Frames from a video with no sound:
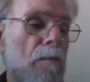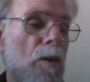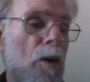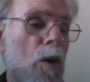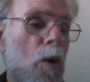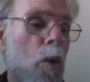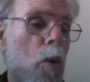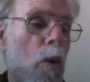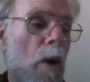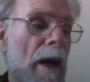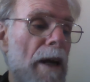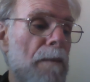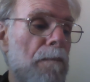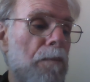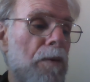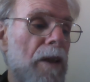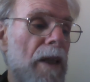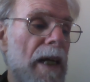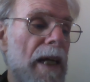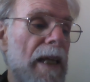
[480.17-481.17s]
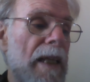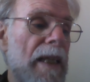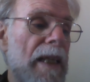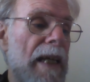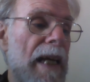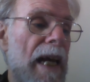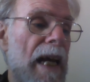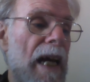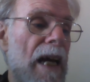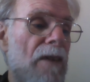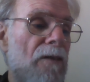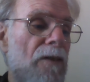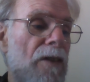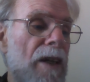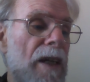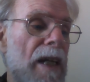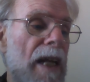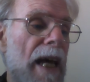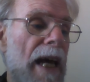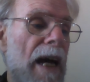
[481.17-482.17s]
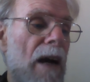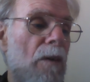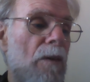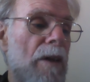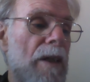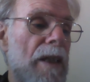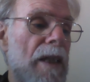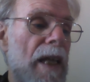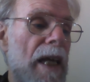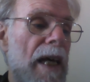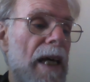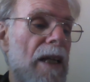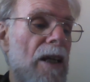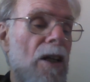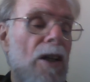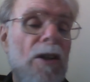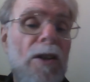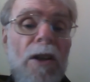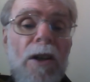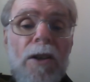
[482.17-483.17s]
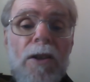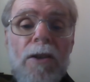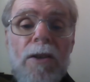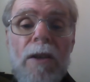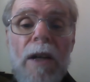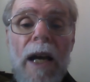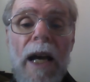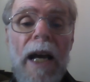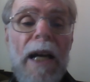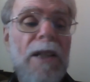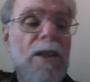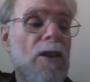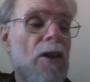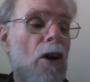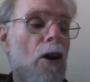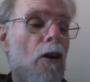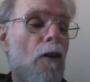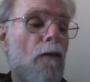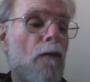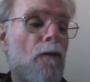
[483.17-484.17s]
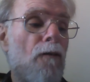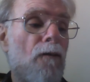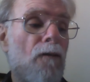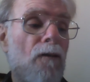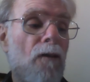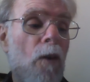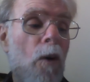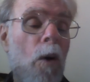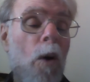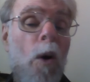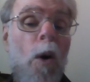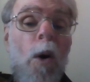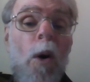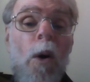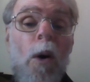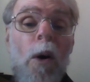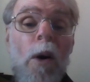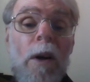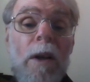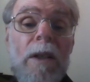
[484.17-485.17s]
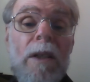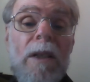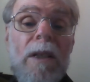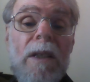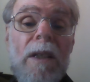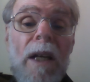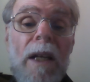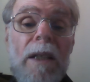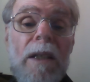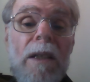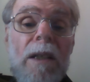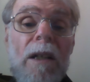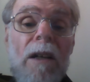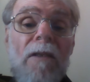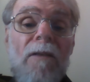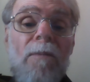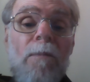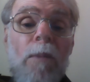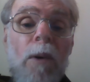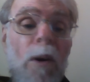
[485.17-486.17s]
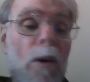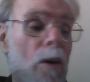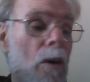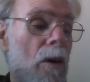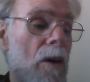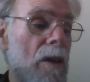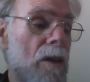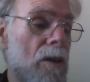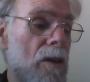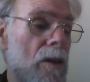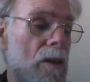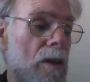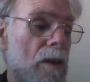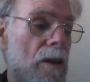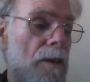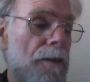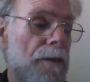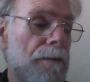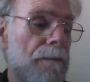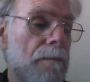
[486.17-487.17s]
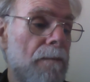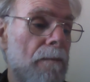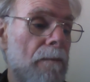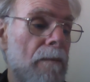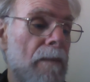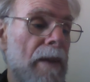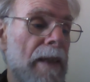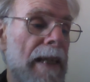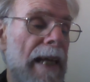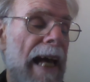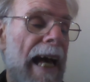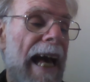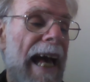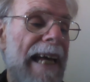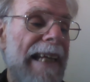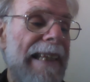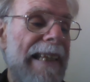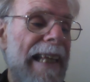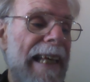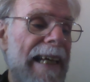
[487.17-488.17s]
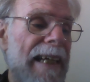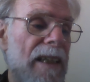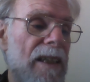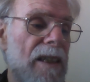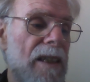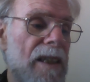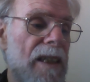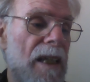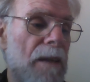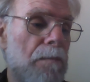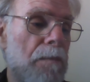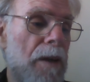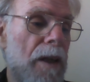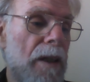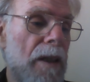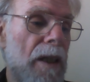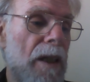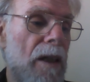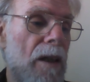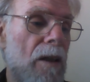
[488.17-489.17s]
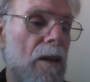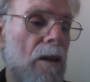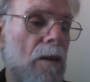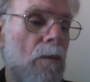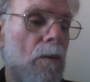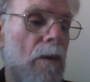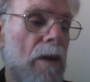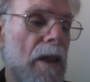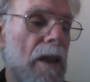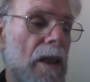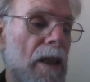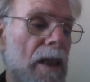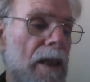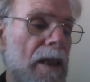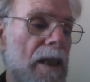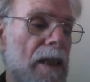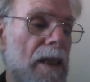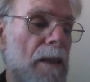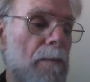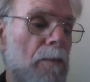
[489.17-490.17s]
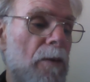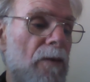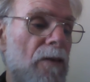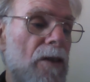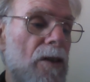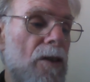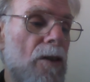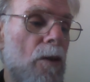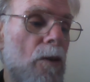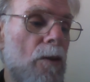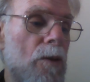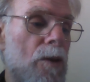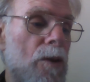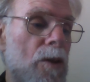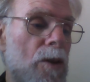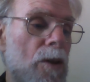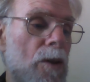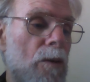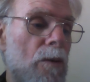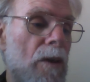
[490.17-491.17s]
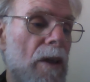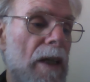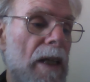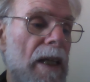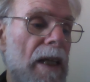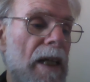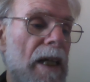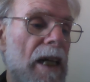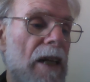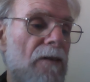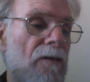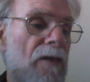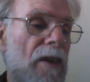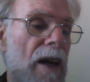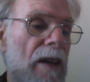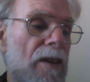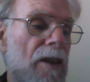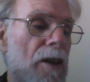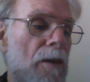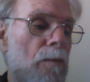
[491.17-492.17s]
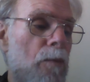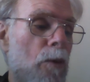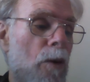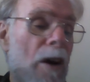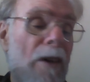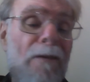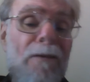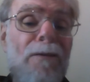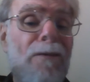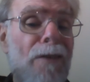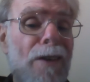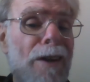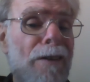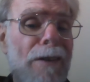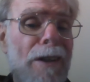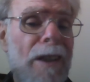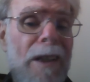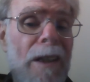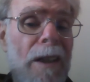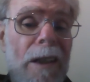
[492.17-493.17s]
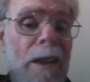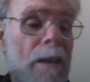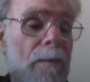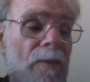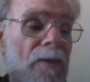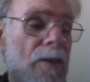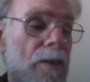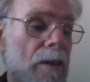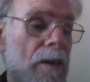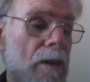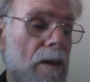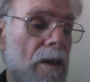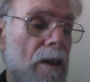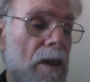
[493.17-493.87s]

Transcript: but quite plainly every now and then the tracks of 4 sets of paws. "I think," said Piglet, when he licked the tip of his nose too, and found that it brought very little comfort.